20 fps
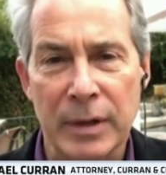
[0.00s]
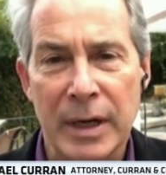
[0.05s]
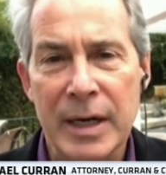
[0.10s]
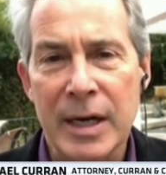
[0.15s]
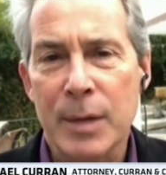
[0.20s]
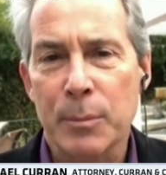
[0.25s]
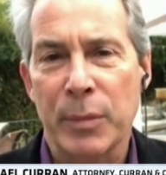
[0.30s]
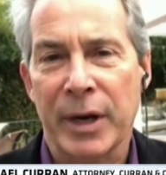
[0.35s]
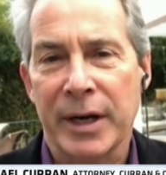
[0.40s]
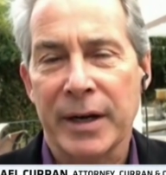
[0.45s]

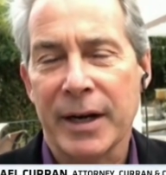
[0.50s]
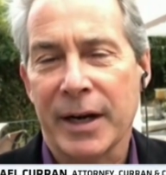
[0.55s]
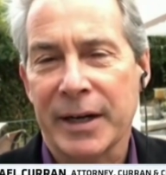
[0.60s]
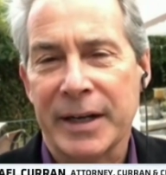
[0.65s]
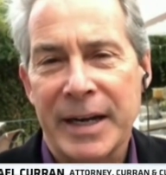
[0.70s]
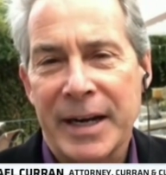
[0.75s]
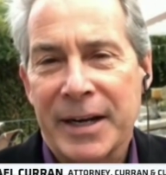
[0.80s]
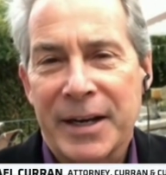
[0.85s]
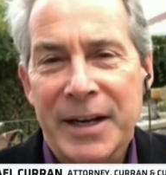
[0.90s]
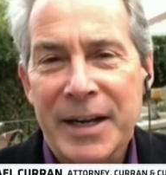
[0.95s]
But
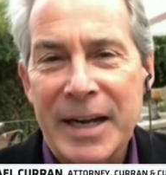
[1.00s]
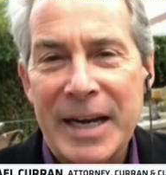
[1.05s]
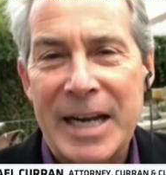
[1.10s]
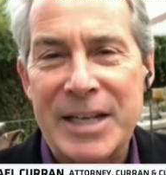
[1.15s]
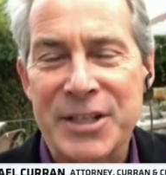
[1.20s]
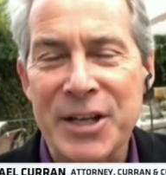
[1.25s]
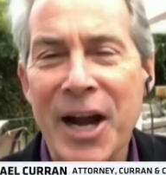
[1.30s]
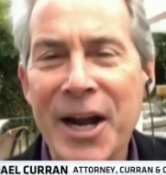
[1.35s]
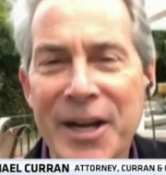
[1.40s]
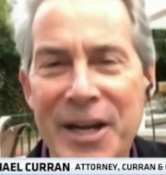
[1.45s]
again, it's
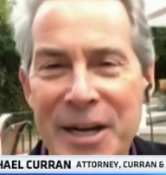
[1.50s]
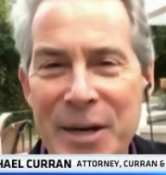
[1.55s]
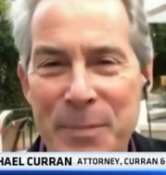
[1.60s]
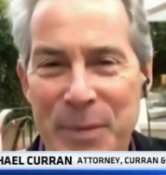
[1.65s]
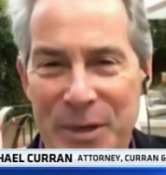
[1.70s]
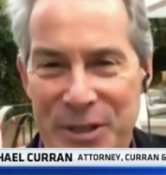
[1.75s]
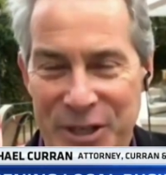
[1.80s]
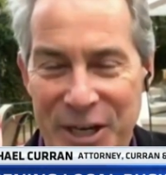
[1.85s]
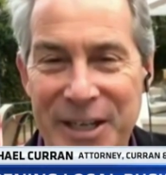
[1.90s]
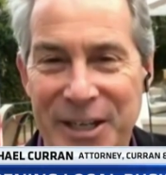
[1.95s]
not any
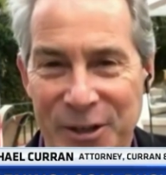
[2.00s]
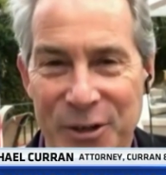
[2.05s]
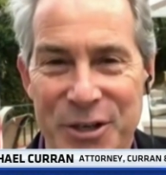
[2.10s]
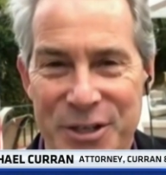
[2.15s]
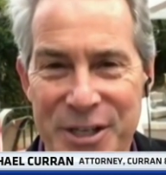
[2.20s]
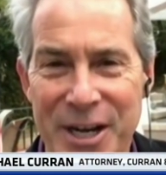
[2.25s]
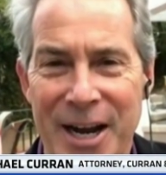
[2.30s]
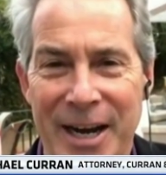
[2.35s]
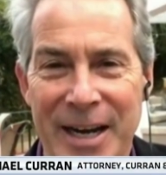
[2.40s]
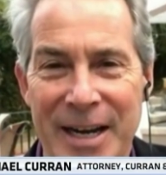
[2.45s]
particular
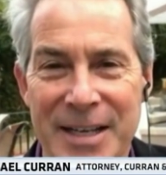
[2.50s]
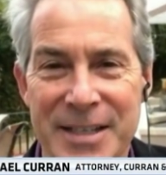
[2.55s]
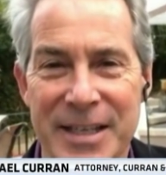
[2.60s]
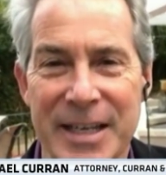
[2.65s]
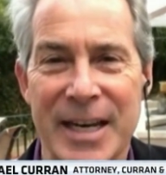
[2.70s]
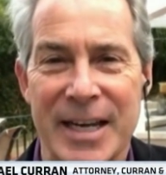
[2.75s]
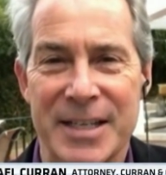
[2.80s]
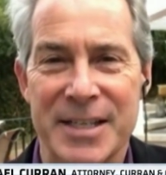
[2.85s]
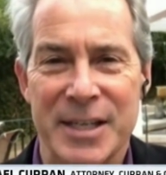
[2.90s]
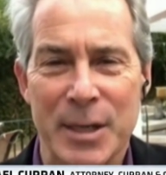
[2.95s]
science.
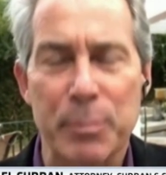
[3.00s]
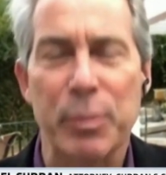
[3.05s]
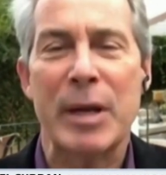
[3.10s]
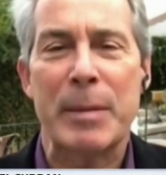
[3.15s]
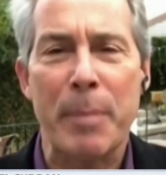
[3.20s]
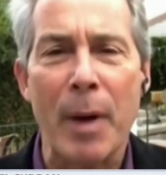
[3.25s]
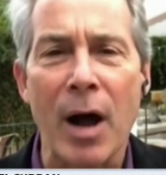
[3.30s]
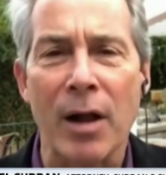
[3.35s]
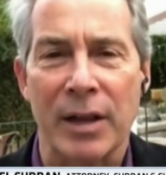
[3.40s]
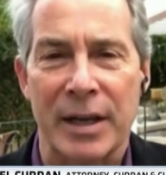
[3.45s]
It's simply
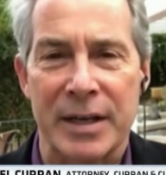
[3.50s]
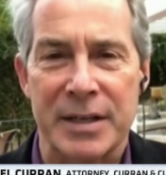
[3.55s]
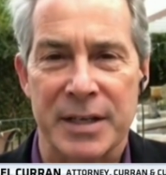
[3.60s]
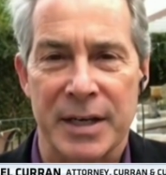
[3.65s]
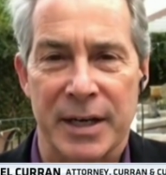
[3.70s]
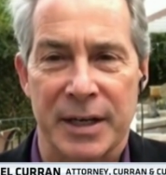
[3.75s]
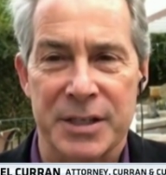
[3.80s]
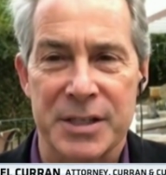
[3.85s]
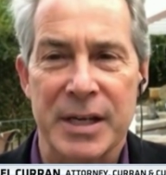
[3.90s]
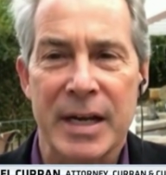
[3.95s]

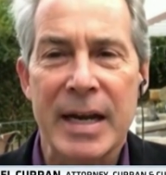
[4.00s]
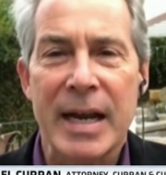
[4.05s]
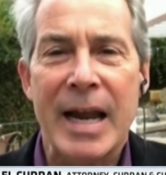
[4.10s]
politics.